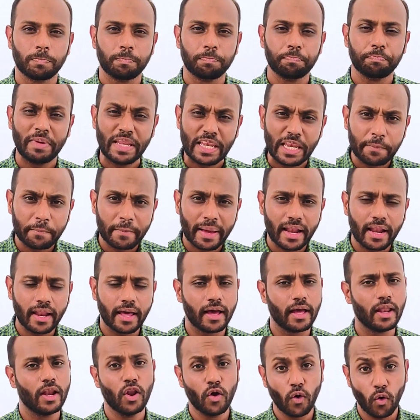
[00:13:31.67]
Minimal,
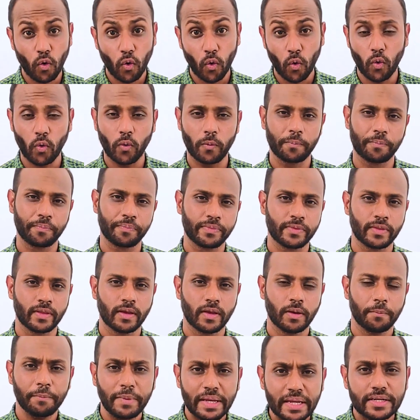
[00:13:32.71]
low,
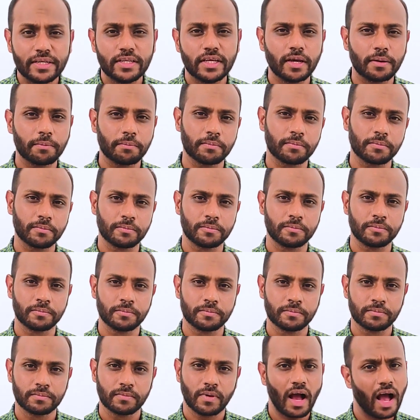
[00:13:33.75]
medium,
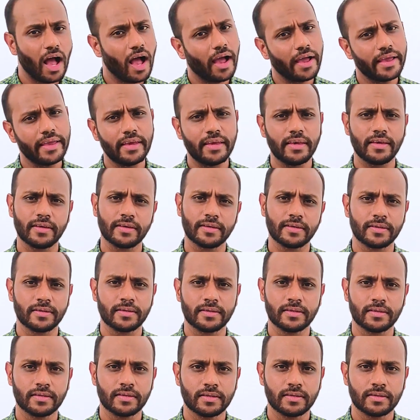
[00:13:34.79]
high.
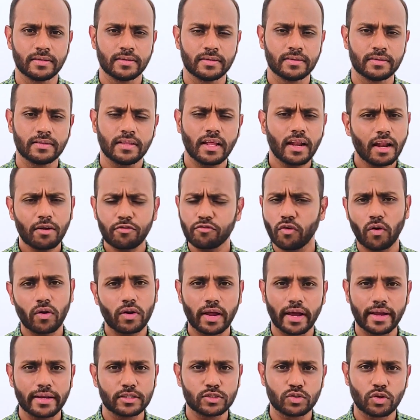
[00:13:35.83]
There are four
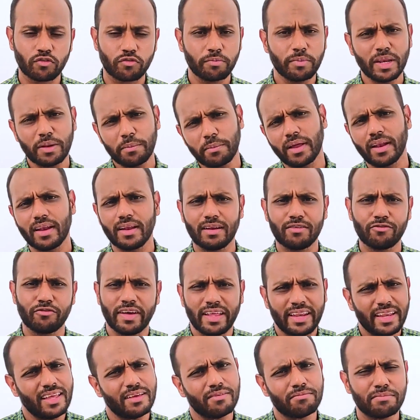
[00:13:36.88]
kinds of minimal,
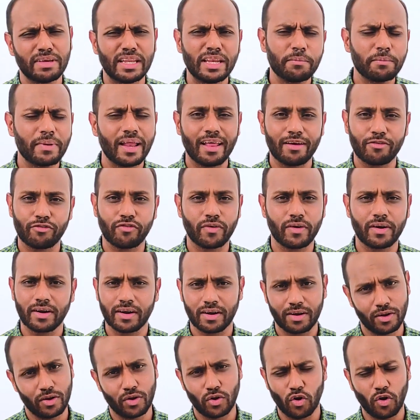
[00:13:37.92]
very minimal effort,
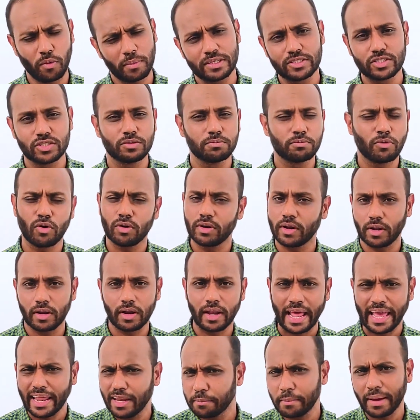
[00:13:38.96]
no much
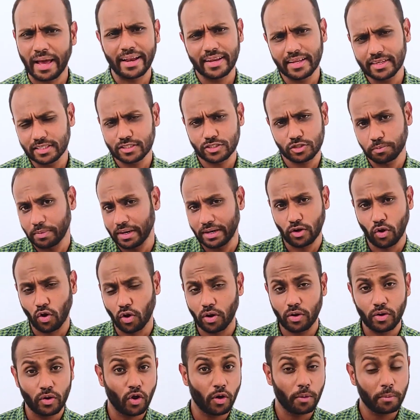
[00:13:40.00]
line managers, but
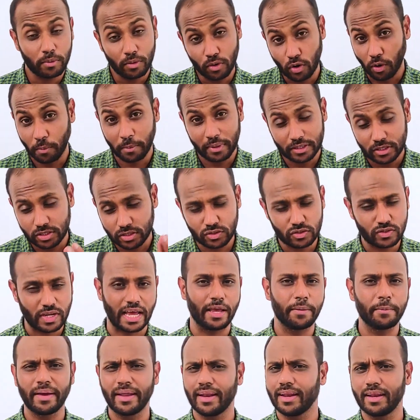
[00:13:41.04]
no much
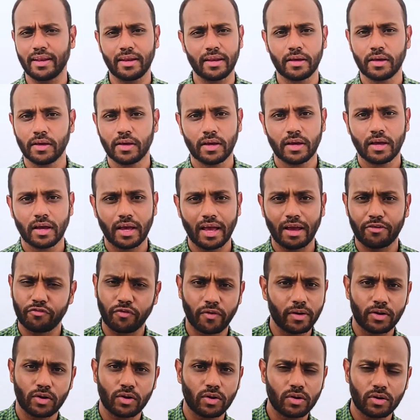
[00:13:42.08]
time and
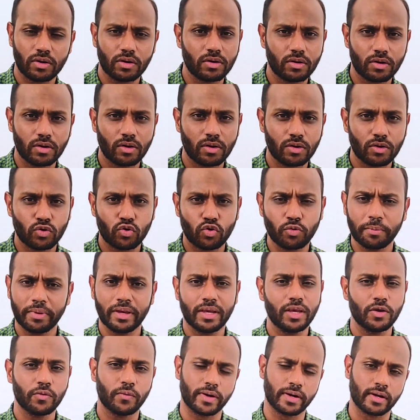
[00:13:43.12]
effort to be
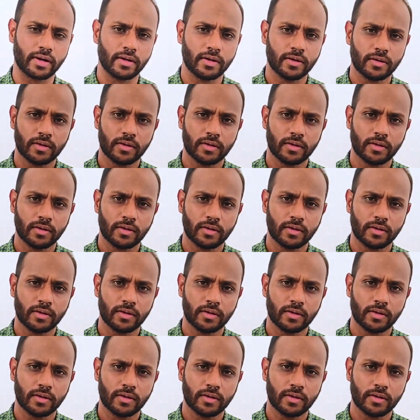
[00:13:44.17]
given.